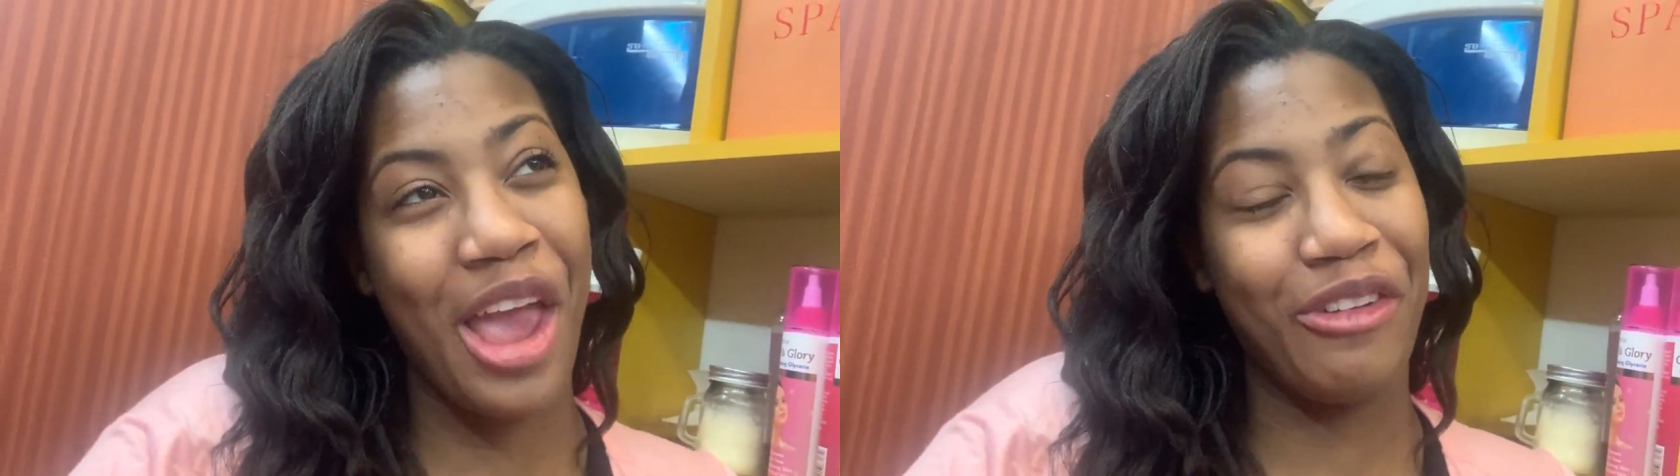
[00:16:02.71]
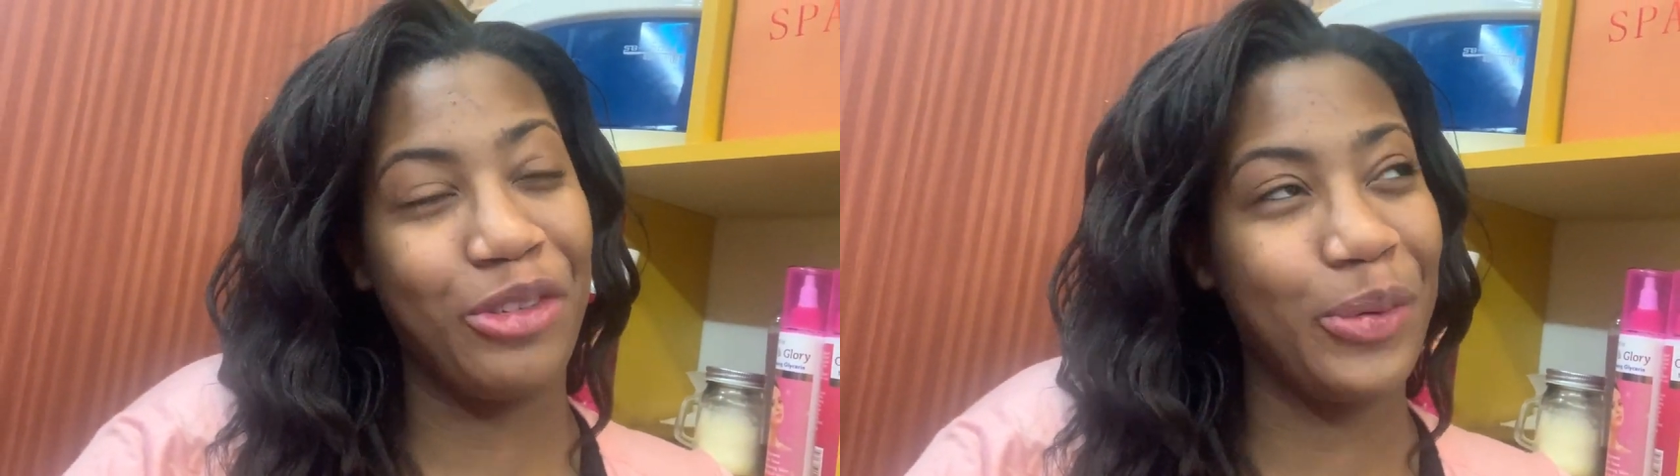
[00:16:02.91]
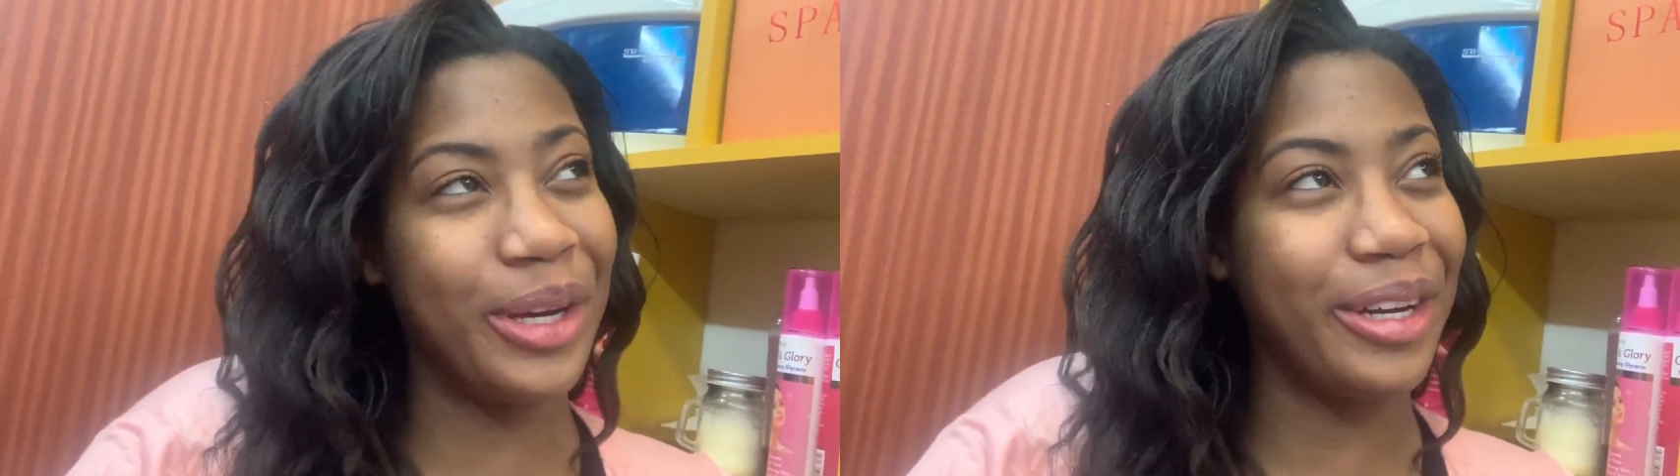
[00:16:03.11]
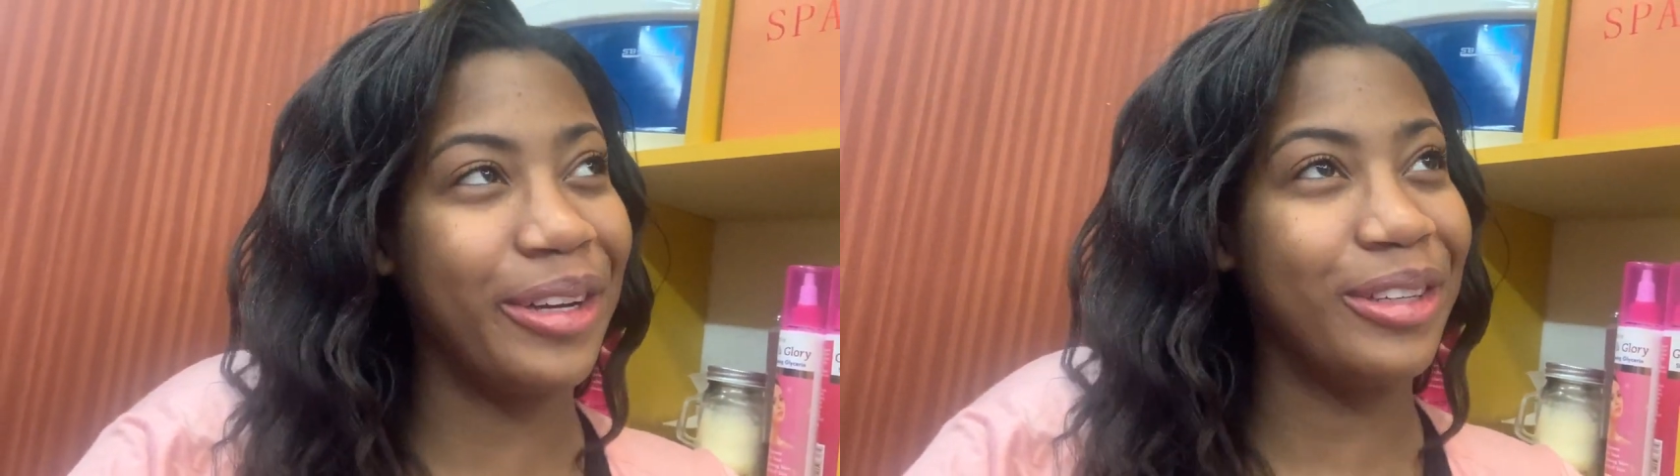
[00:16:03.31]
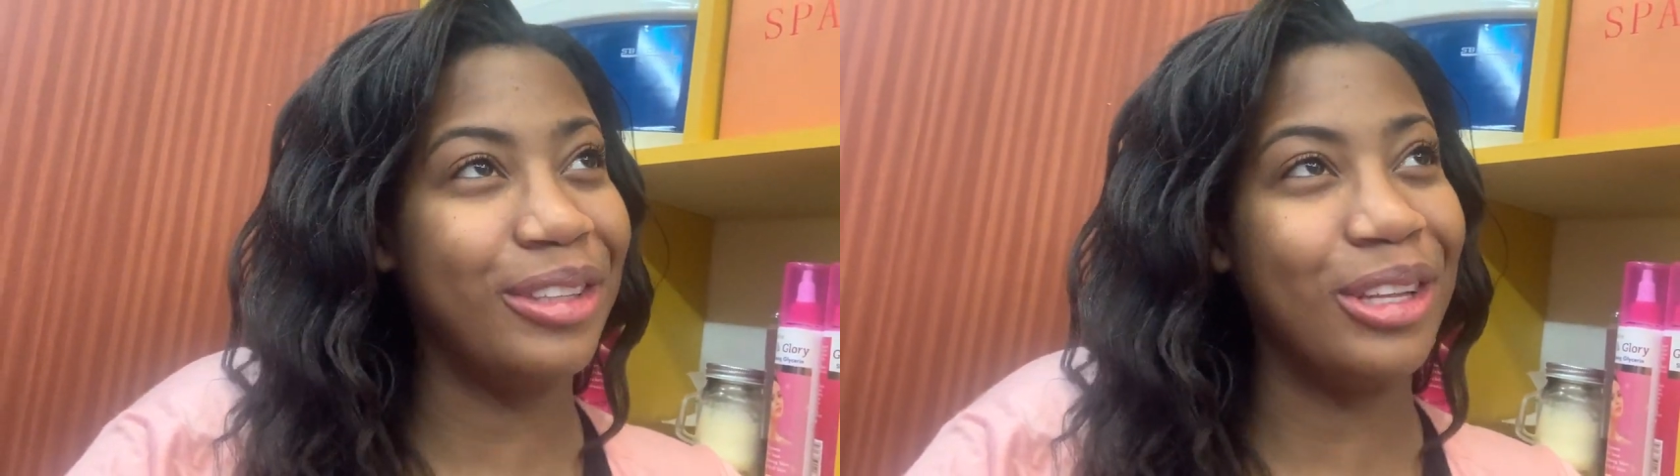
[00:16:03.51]

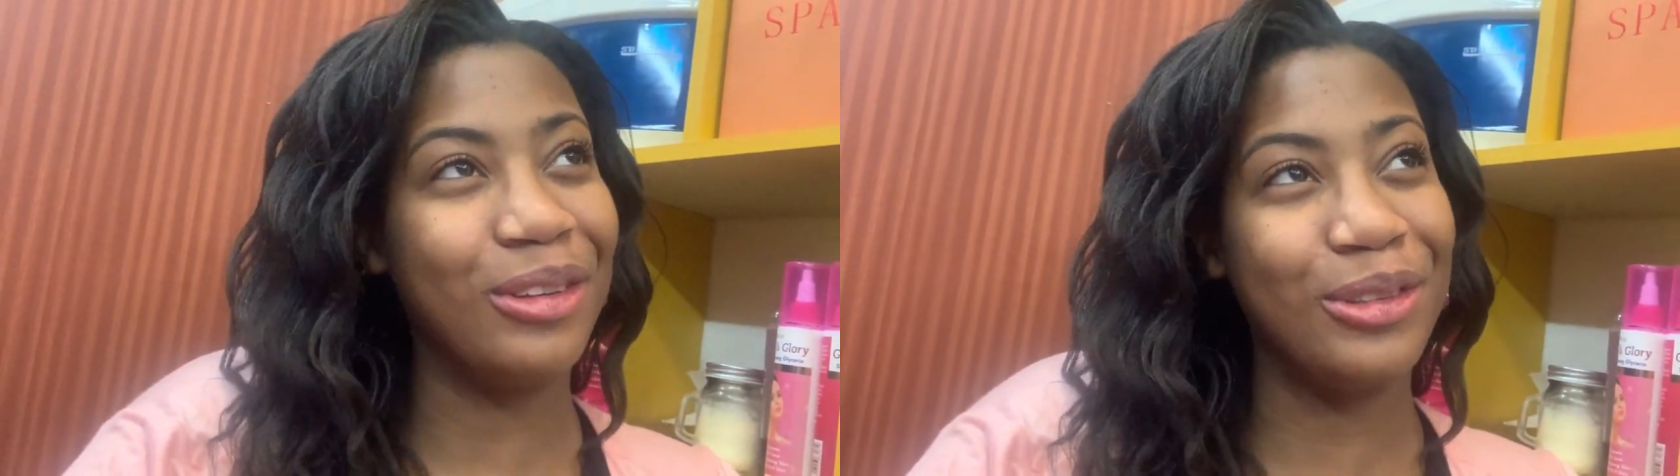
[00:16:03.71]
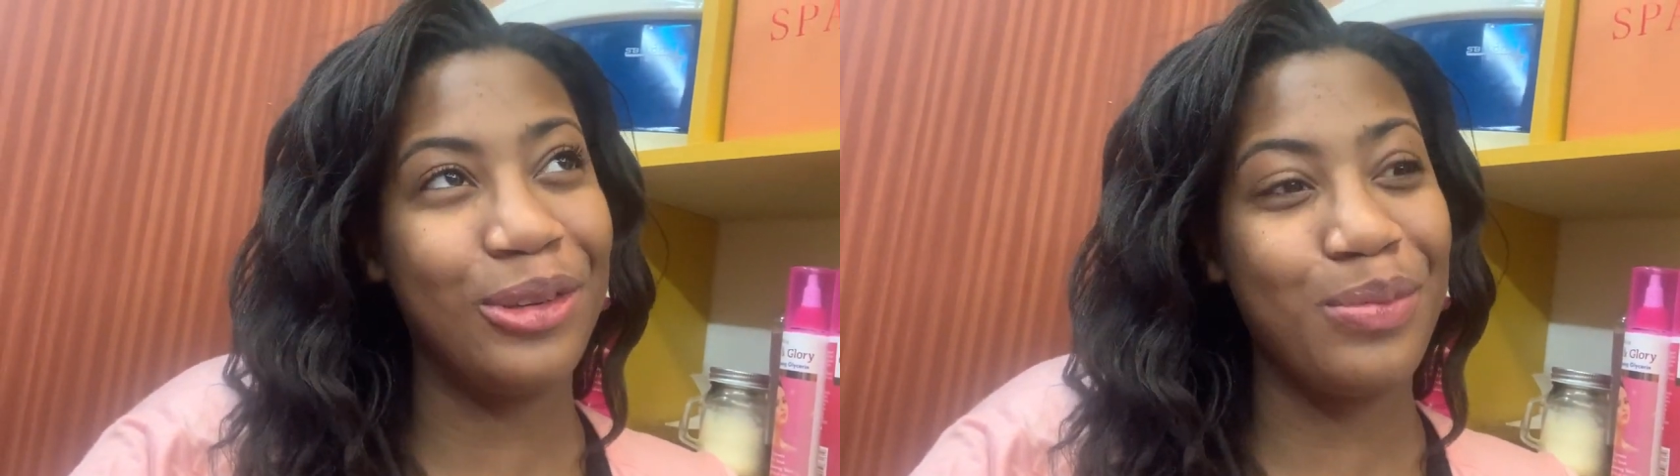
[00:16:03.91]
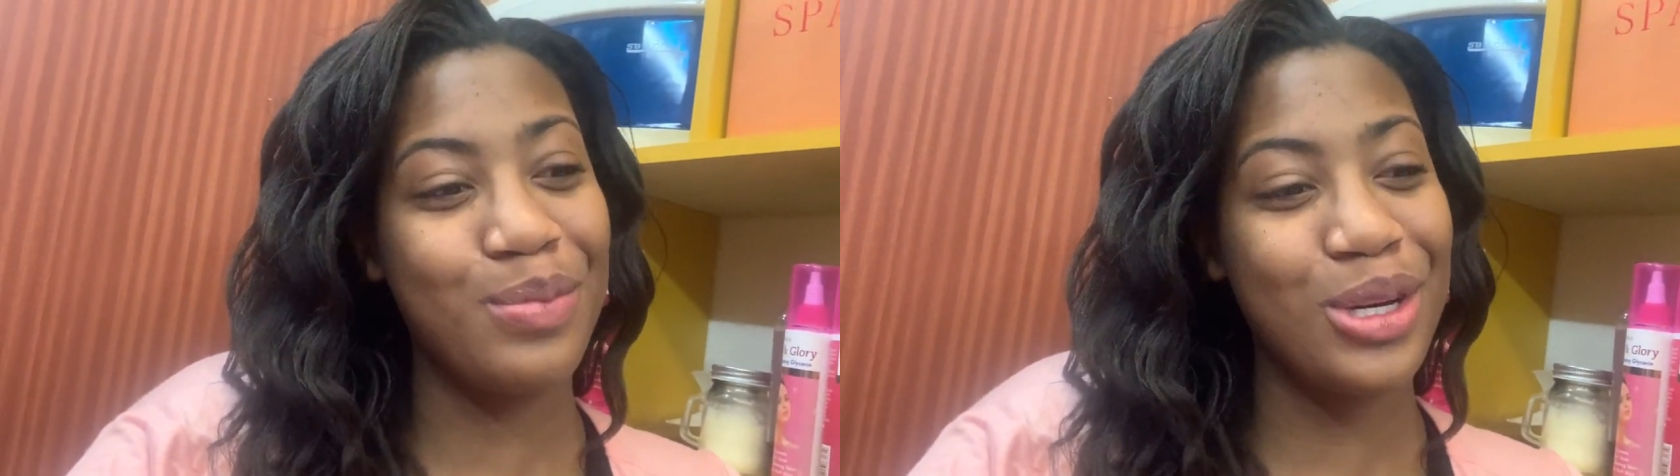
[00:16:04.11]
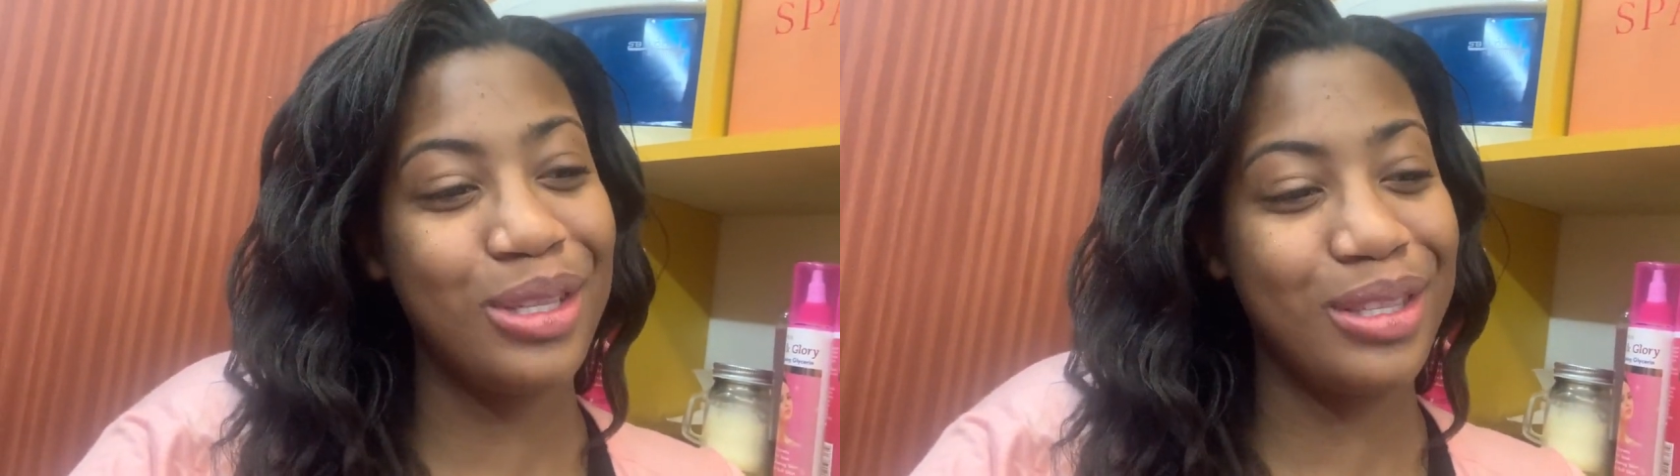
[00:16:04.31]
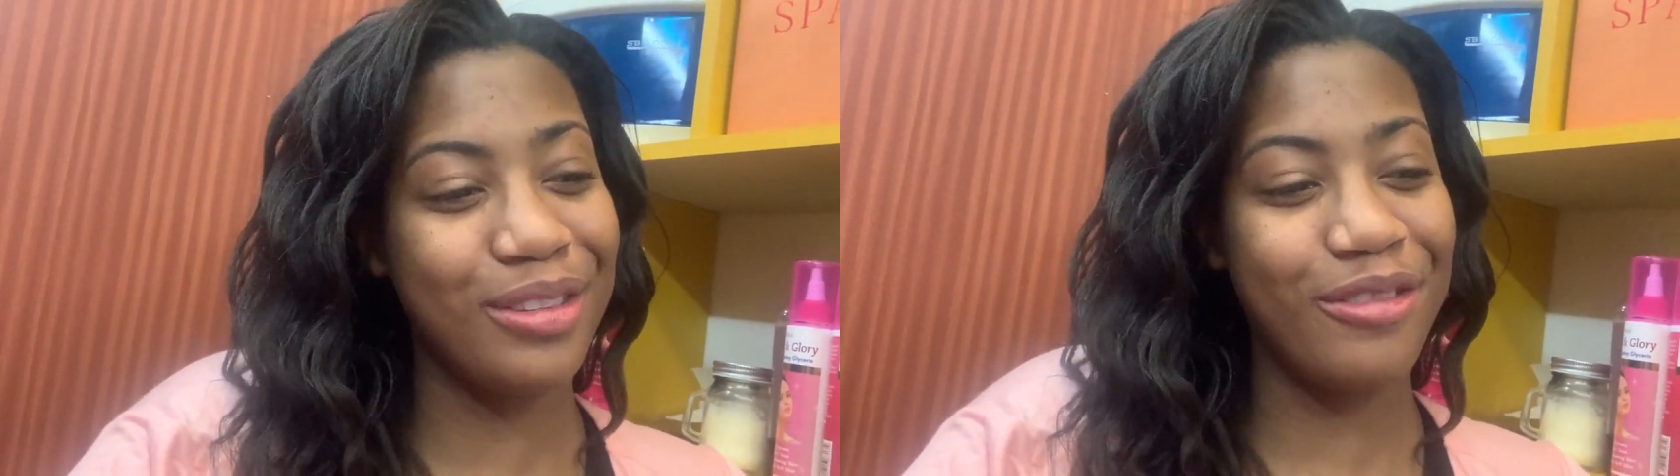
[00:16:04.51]
everywhere, down to the
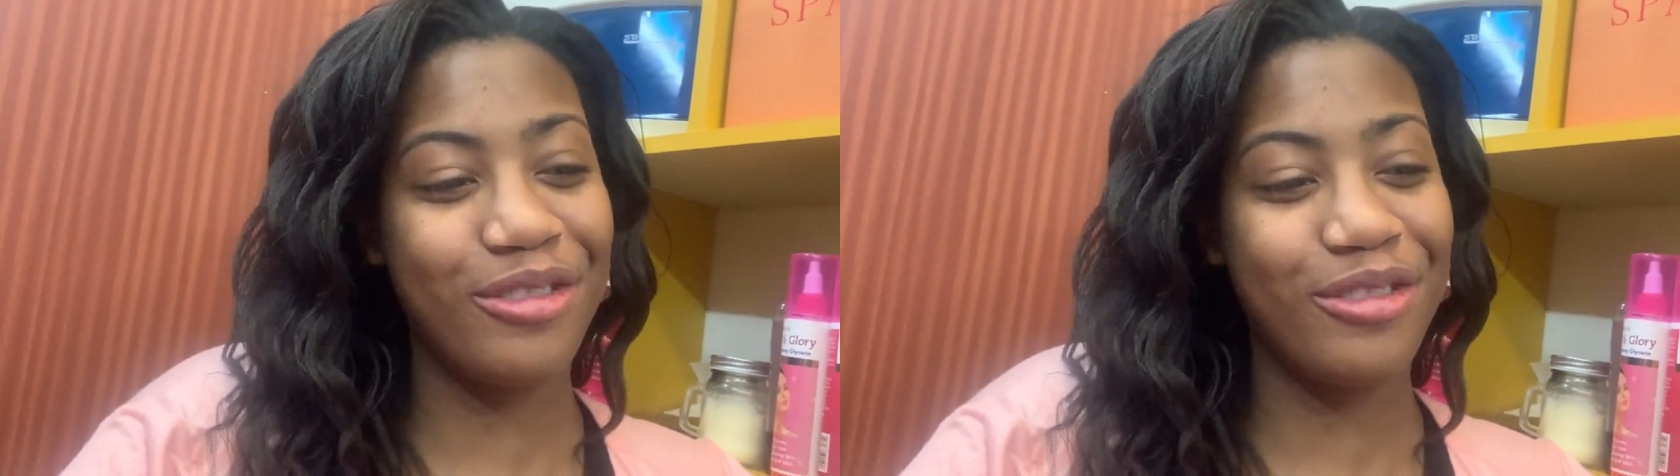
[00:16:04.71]
butt,